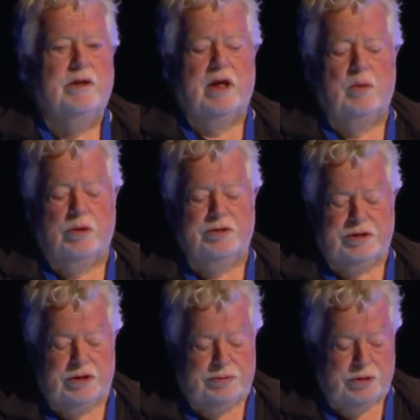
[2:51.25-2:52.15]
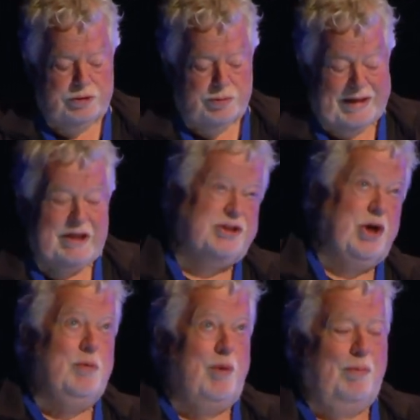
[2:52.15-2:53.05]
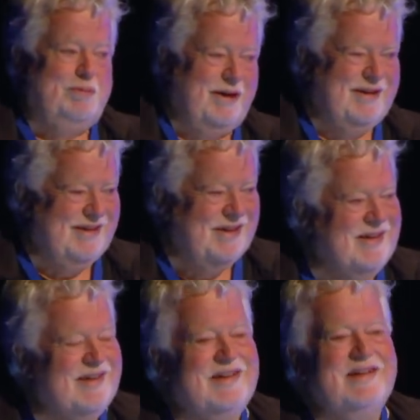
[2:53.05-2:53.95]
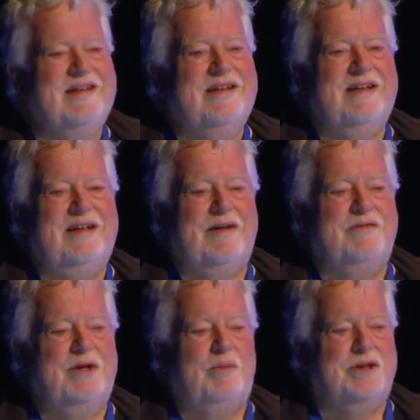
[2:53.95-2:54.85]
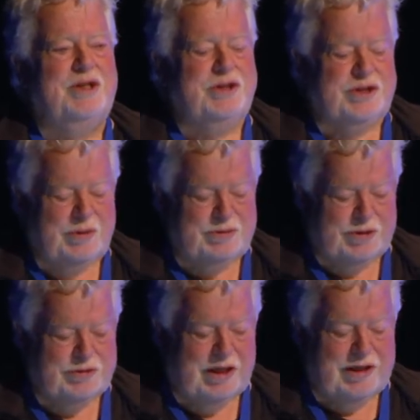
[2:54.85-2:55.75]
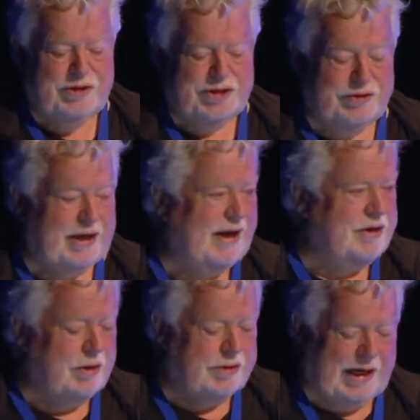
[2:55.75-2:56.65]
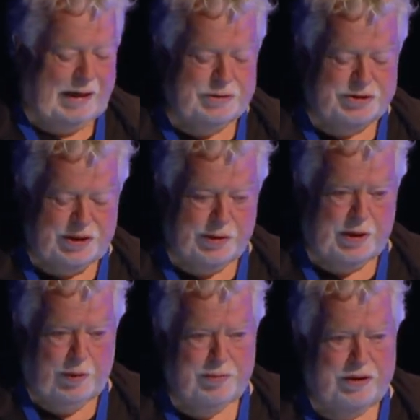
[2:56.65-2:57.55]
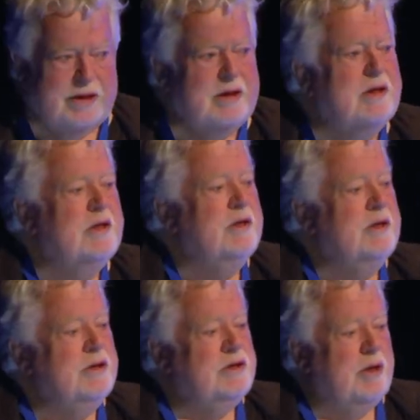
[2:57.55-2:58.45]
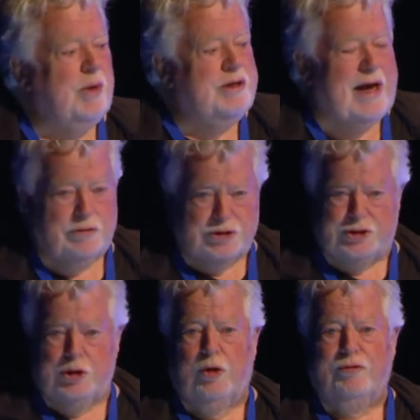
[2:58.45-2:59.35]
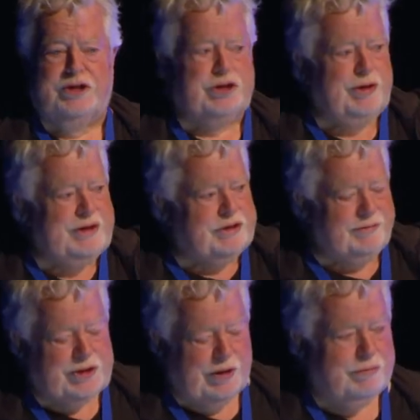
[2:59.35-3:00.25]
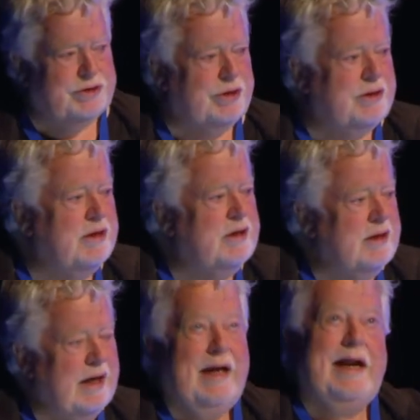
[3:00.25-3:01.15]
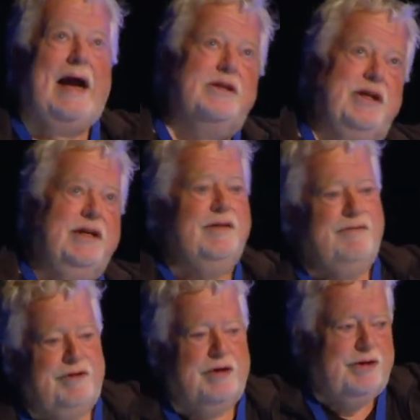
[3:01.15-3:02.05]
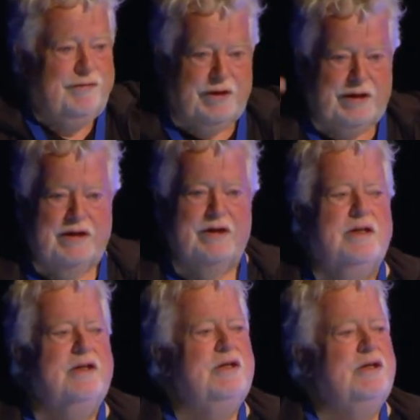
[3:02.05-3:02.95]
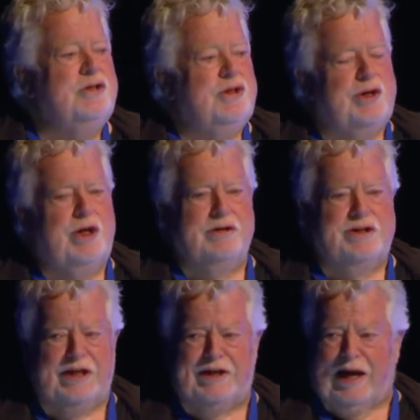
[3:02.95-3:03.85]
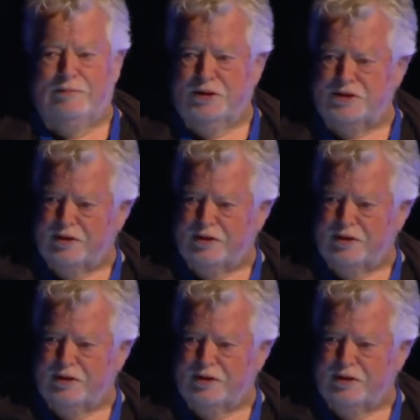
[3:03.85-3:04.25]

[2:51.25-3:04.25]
They wanted to make a soap opera, They loved watching soaps on television. They had no cameras, no equipment. So they went out and stood on the streets of Chelmsford and acted in front of the security cameras.